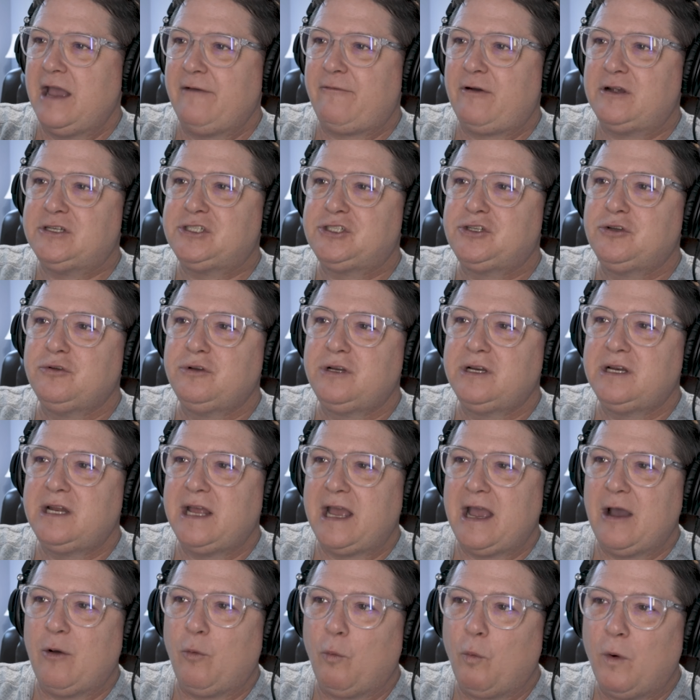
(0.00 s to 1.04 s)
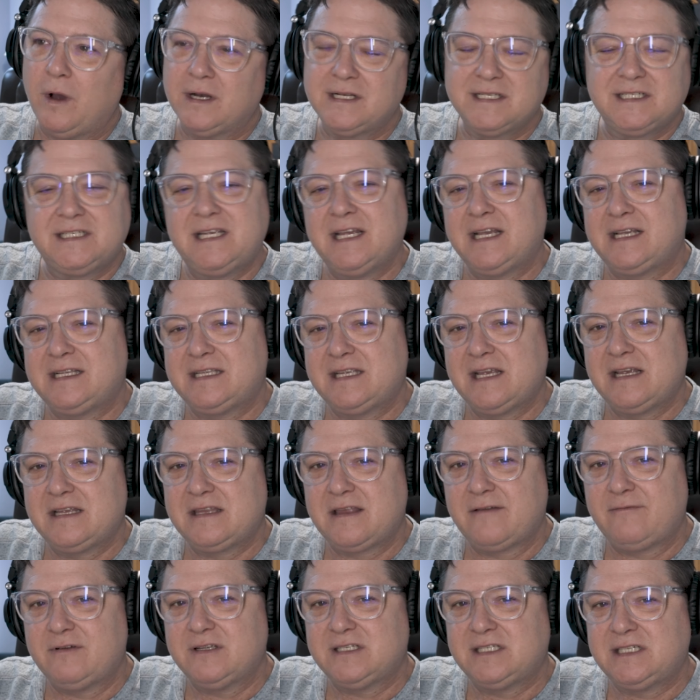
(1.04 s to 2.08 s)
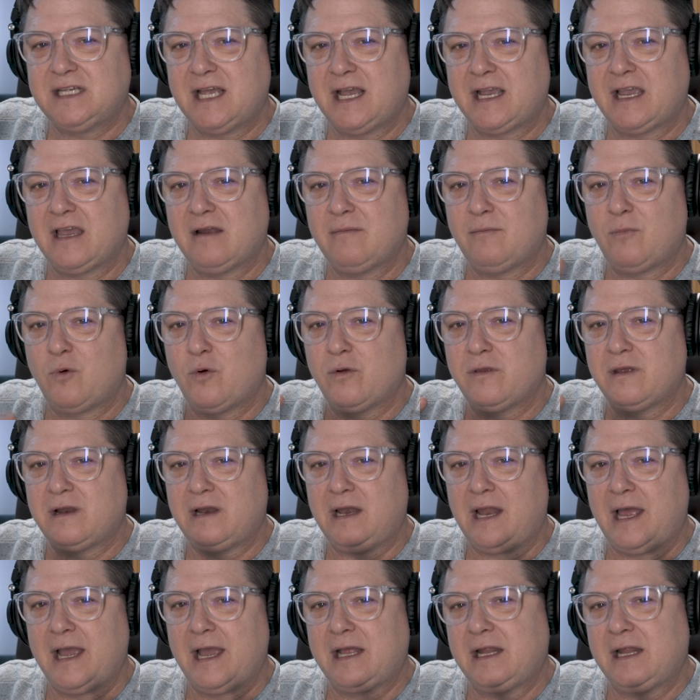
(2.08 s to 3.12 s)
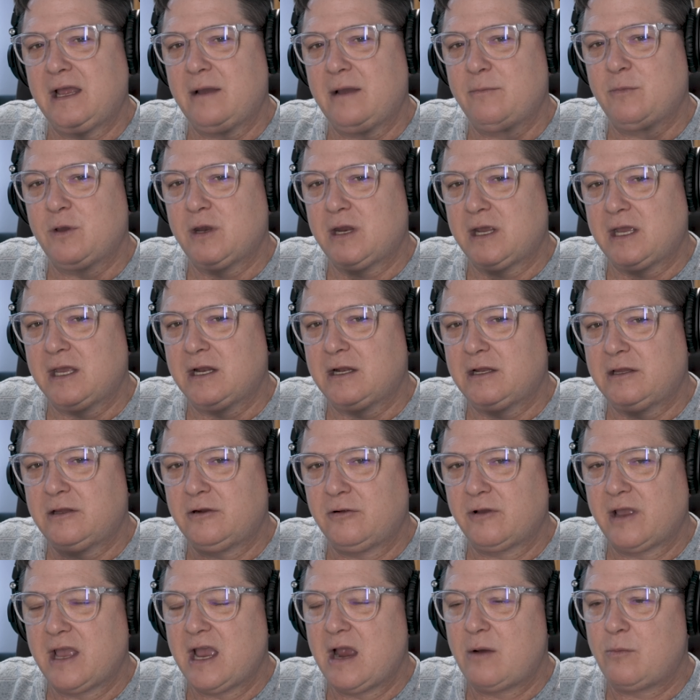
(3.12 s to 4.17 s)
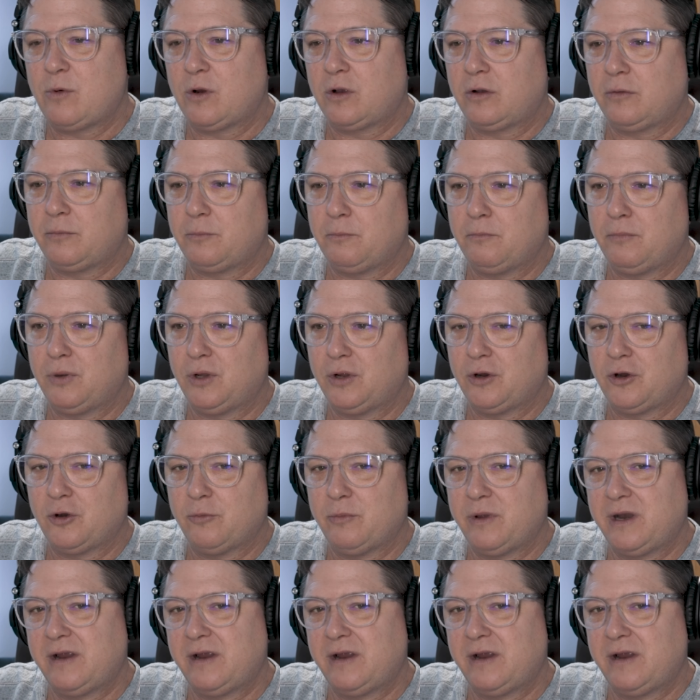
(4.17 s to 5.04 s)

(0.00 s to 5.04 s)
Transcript: If I shoot it at 1 of a second, more than likely I'm going to get a little camera blur.